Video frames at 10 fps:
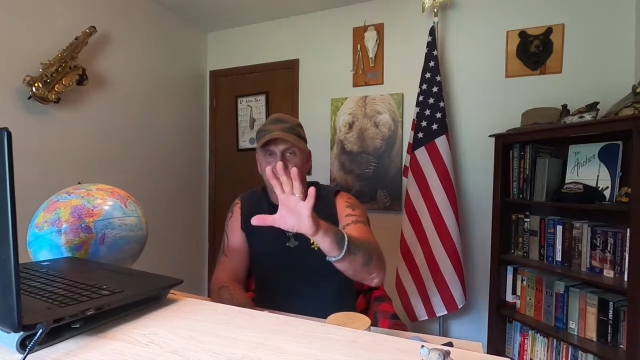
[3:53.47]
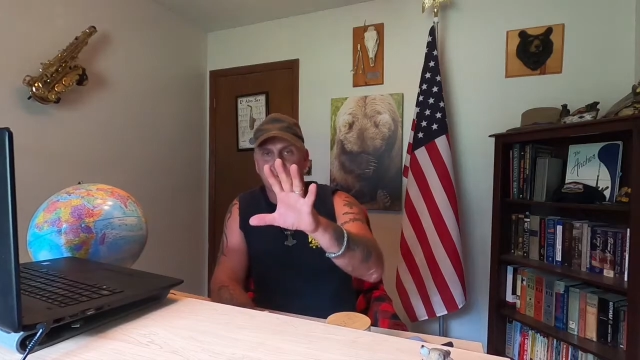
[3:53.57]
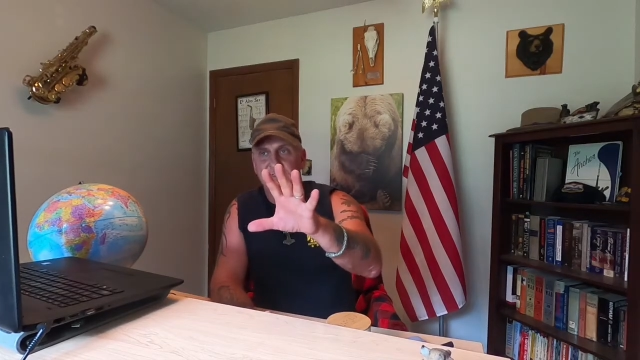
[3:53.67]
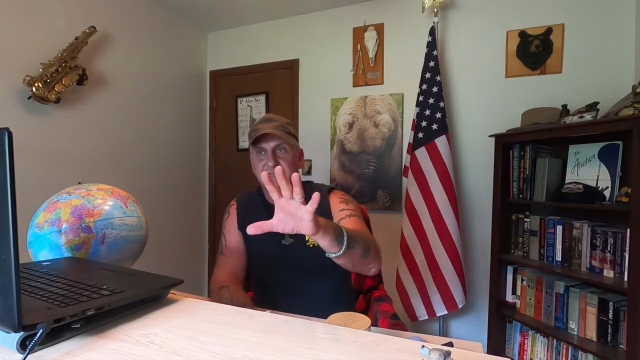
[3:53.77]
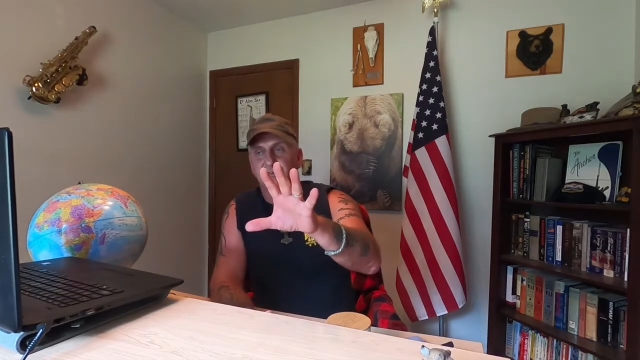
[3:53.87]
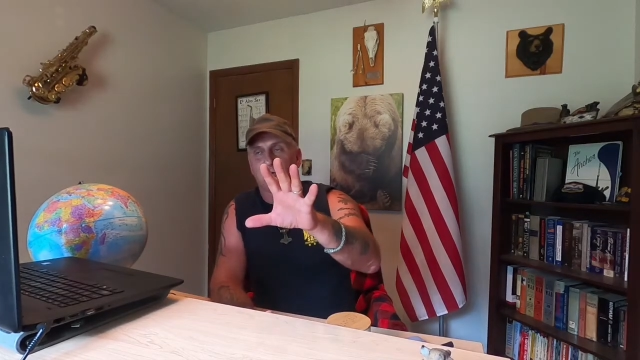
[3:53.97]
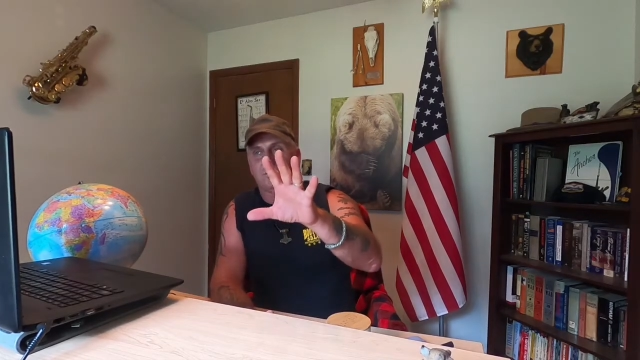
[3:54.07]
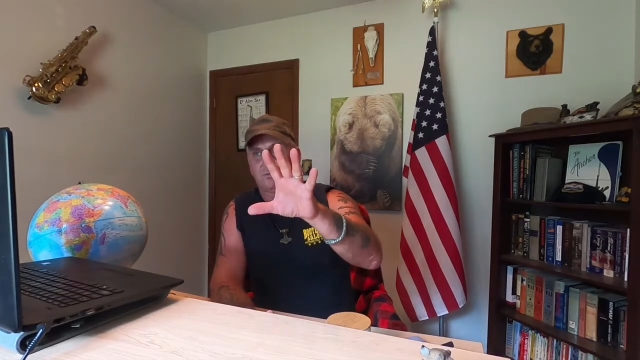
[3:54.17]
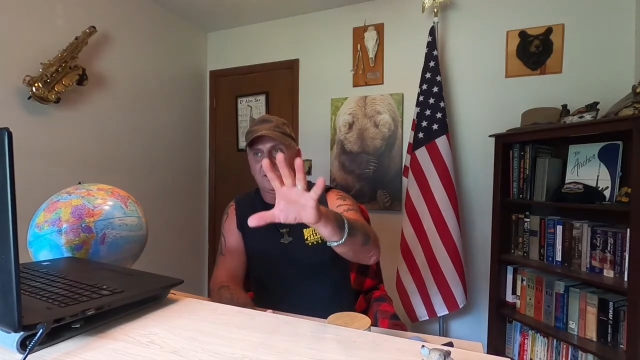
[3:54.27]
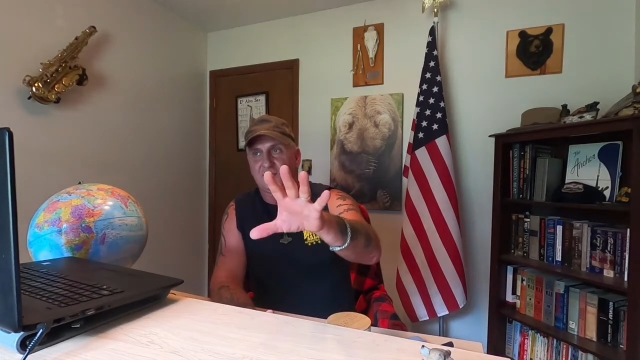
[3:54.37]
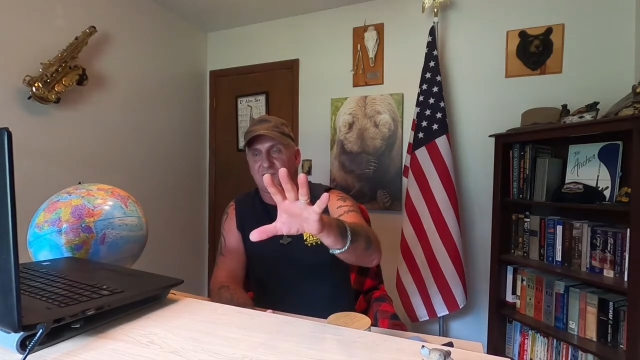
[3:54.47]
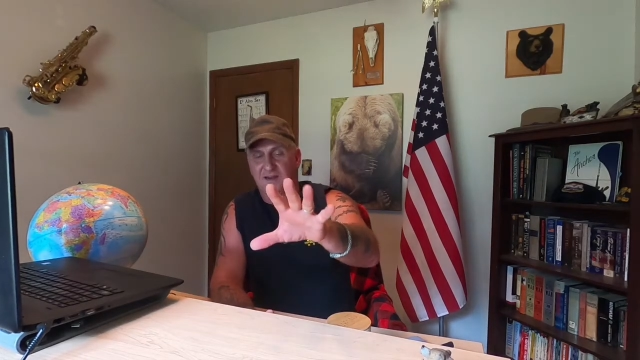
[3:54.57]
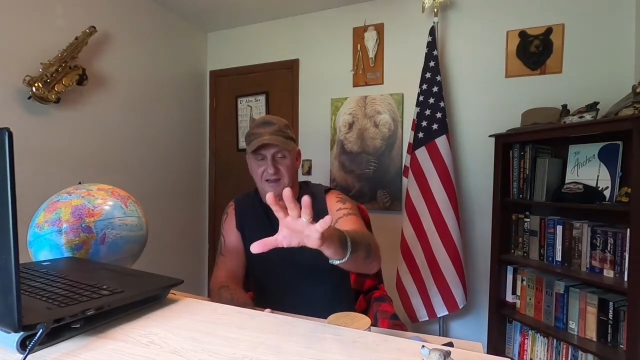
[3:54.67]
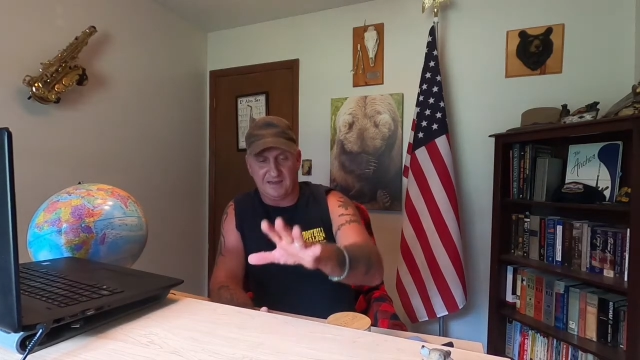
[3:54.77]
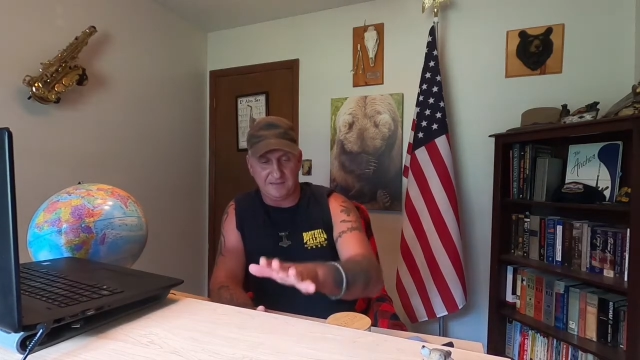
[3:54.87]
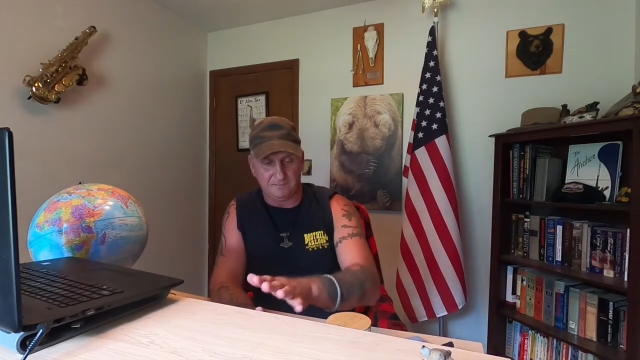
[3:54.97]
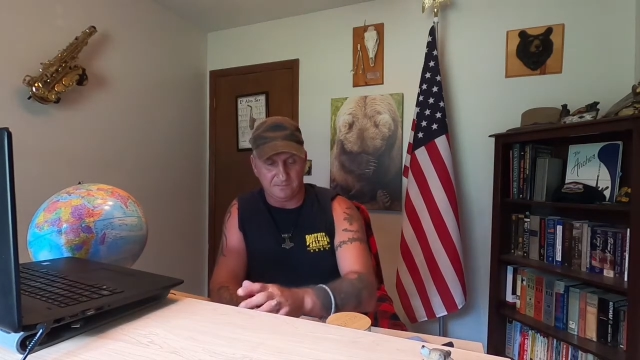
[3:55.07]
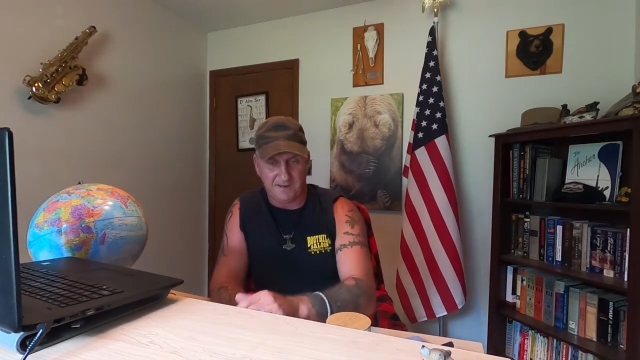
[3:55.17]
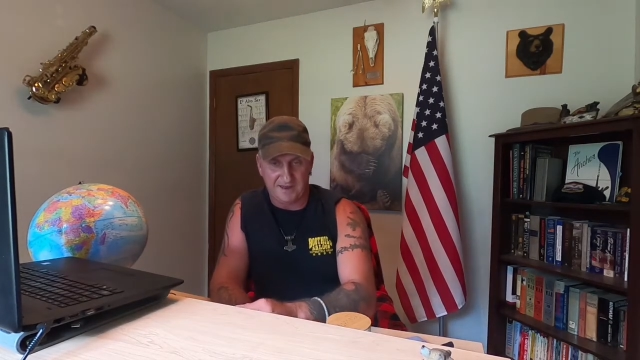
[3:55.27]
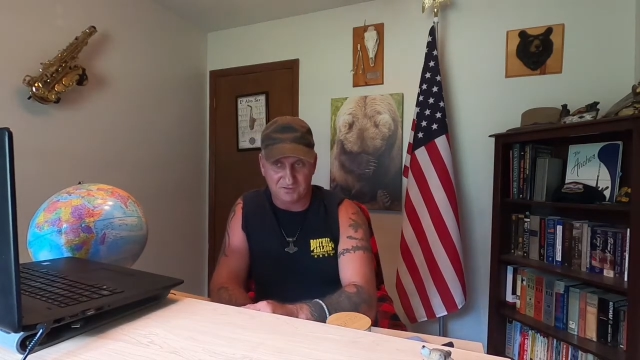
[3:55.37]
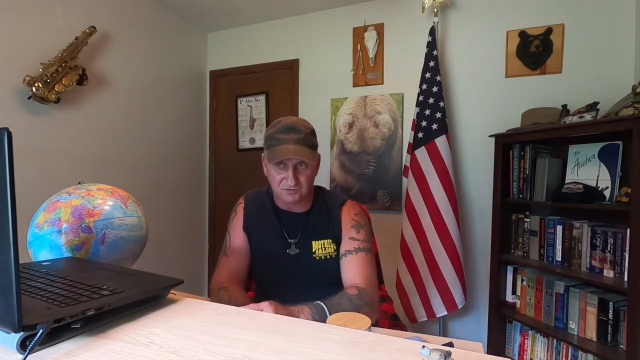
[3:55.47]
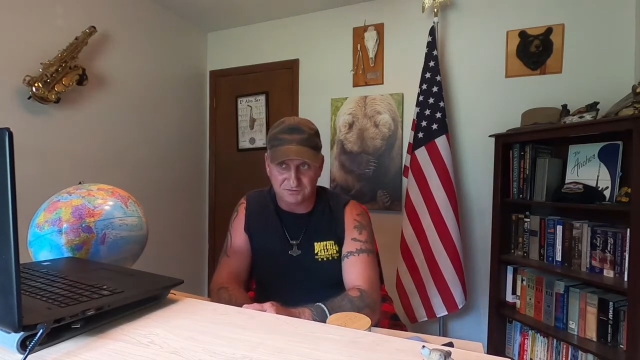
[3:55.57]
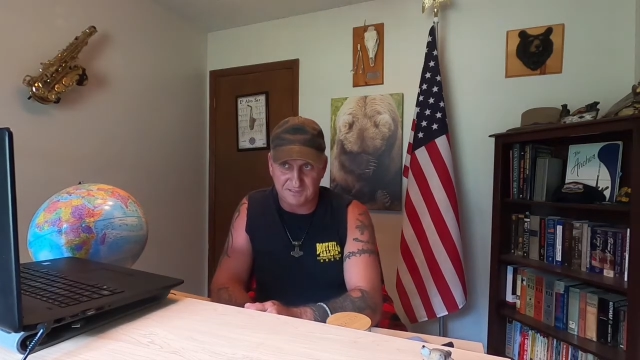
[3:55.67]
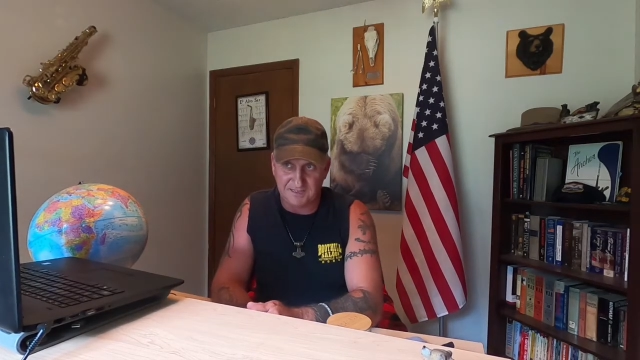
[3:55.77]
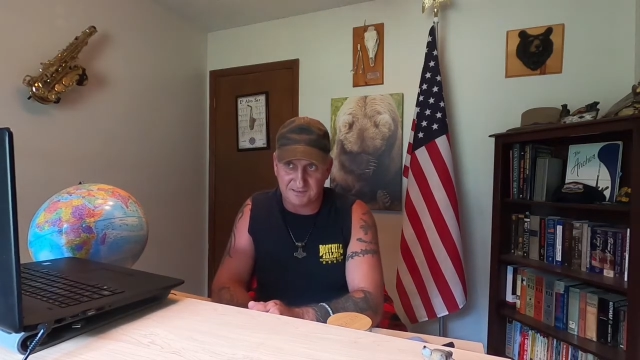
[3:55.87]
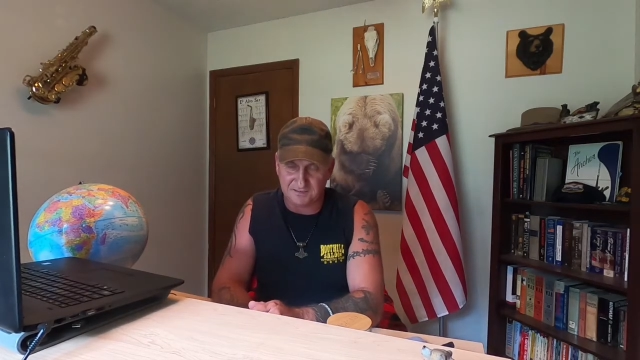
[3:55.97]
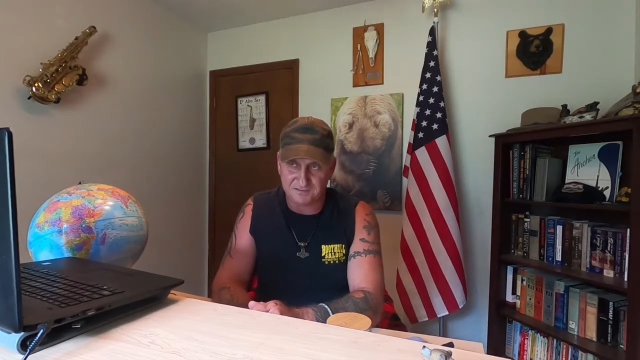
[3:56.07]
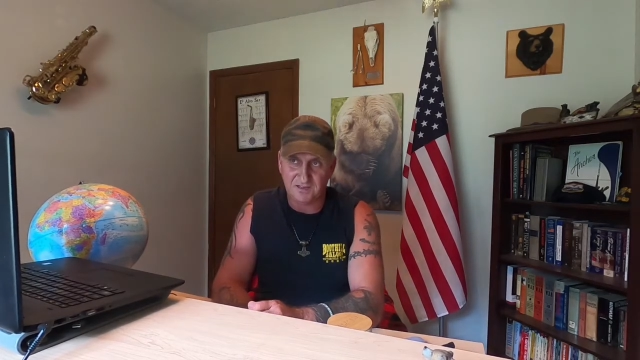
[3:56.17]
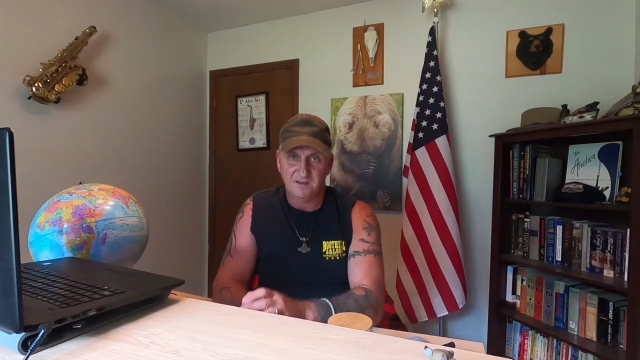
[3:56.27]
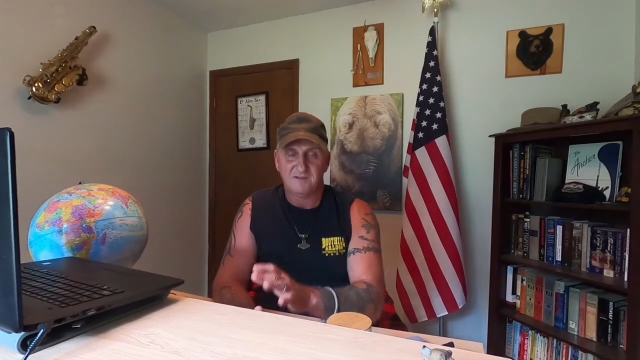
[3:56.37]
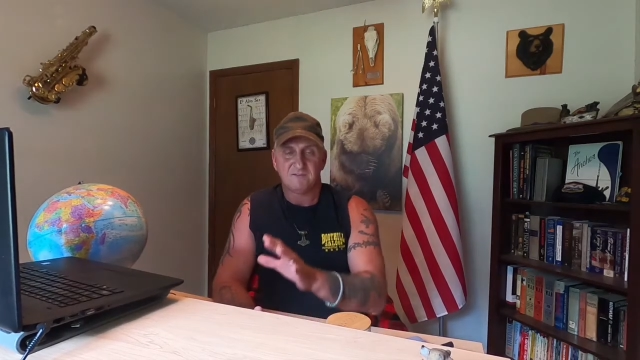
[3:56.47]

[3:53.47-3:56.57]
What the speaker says: please don't think that I am actually saying this.